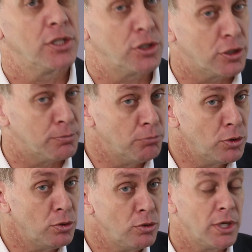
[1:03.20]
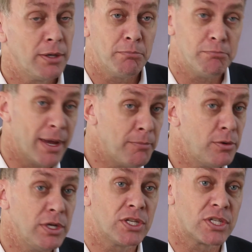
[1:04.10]
such as mood,
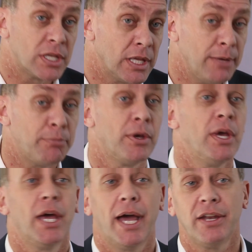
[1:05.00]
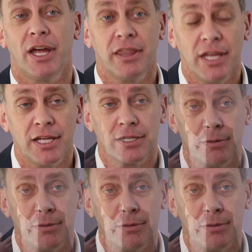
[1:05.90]
memory, sleep. And I think